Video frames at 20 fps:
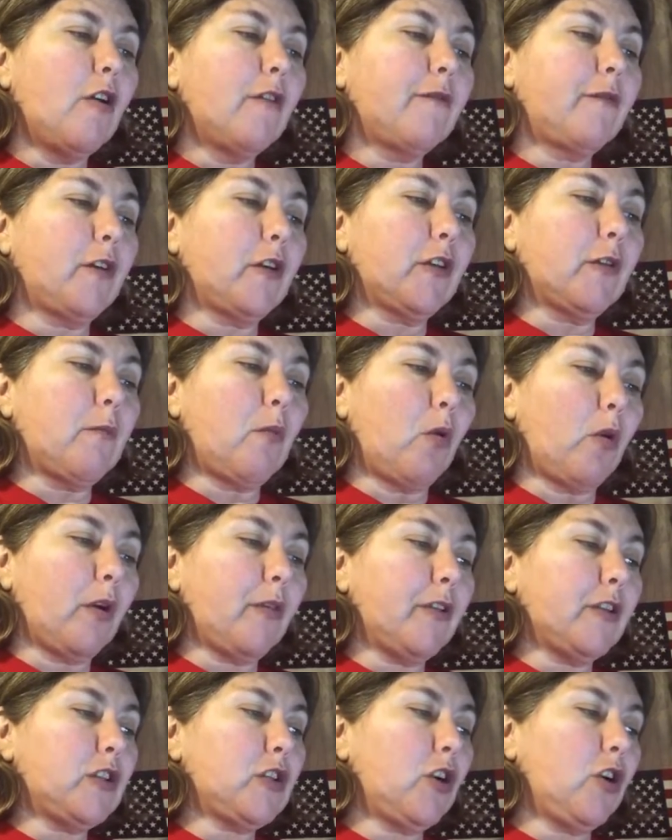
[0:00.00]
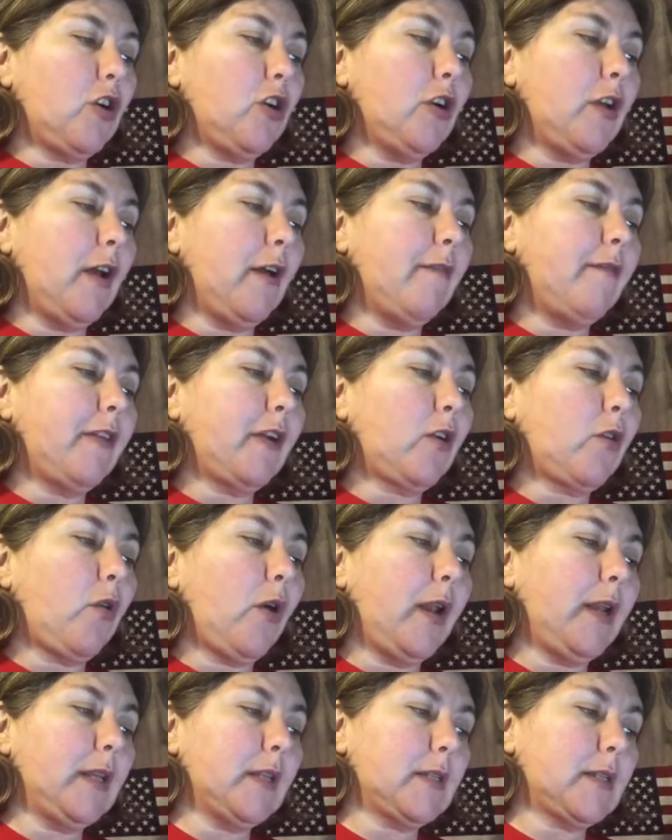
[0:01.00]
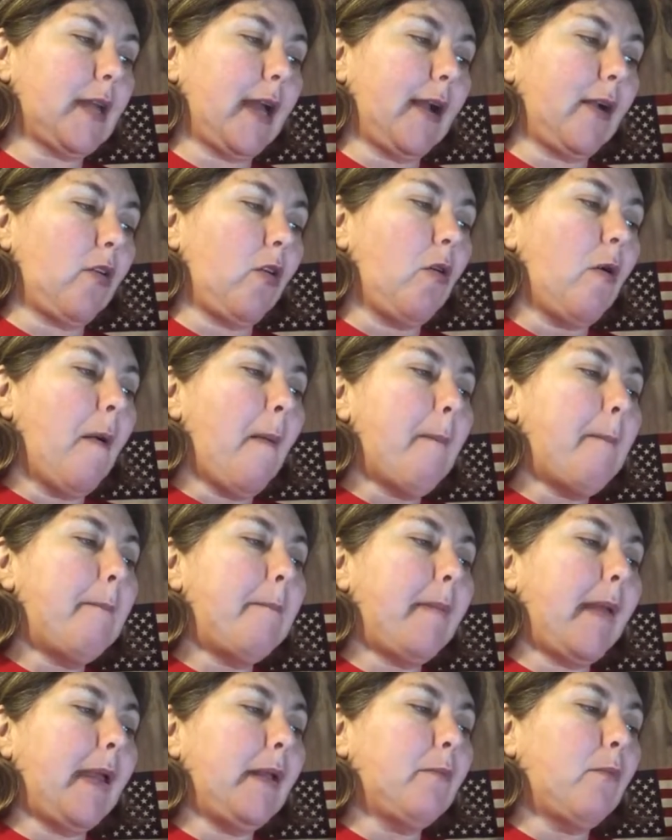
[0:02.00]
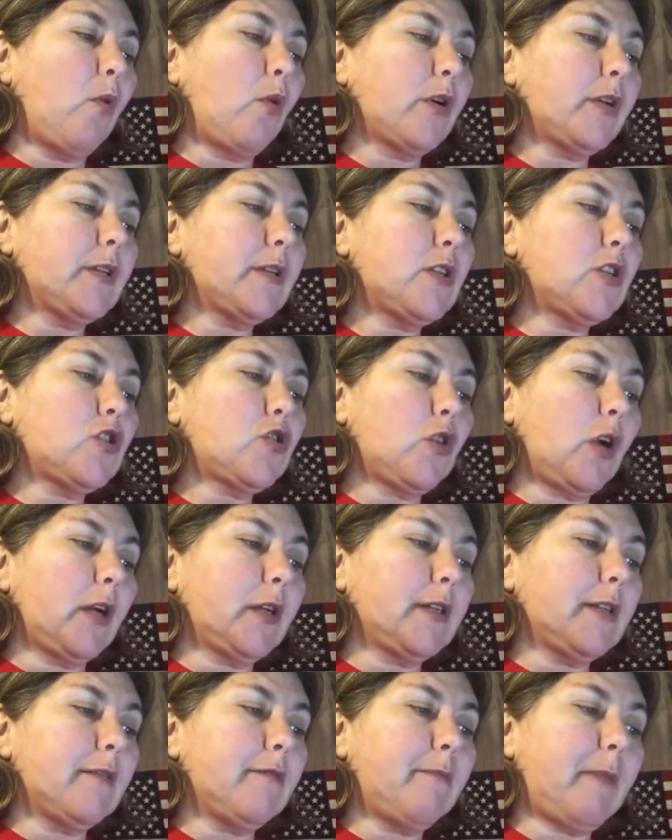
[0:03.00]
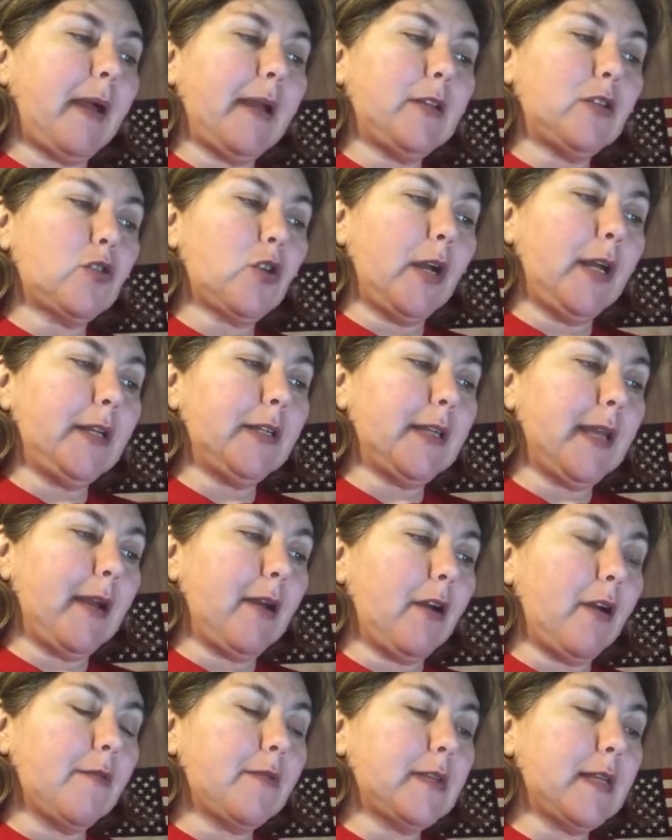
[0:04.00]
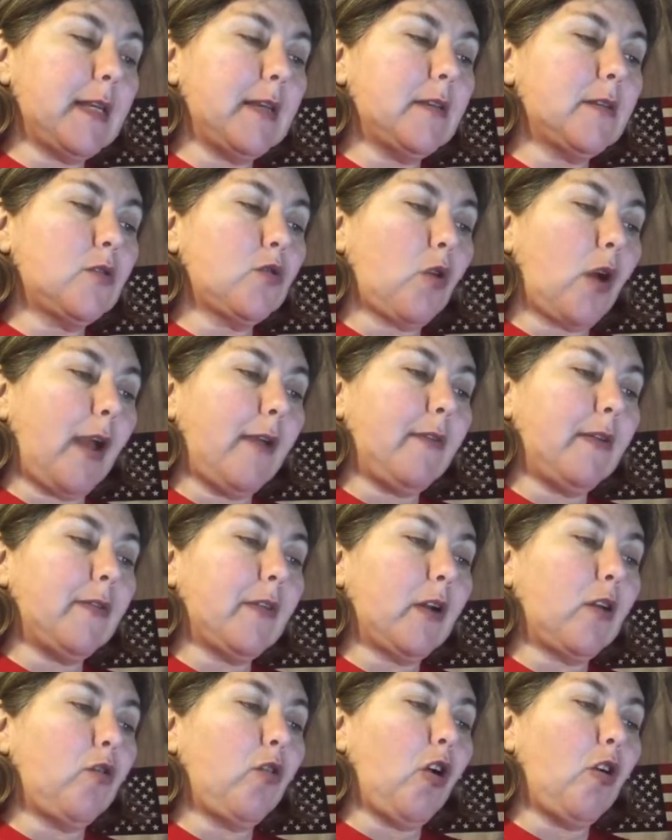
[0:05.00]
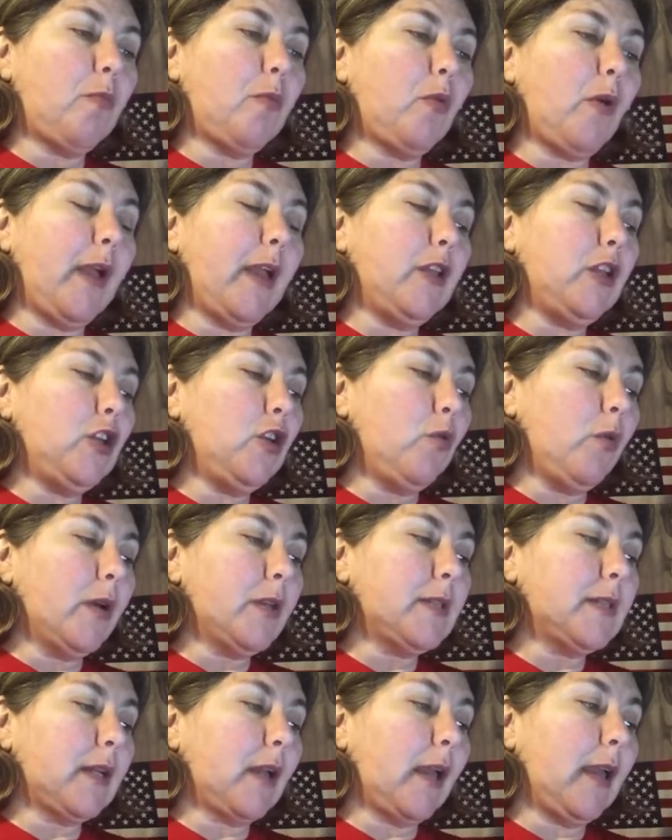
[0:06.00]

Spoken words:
Furthermore, the turn of the credit cycle, made more destructive by trade tariffs, is driving the global and U.S.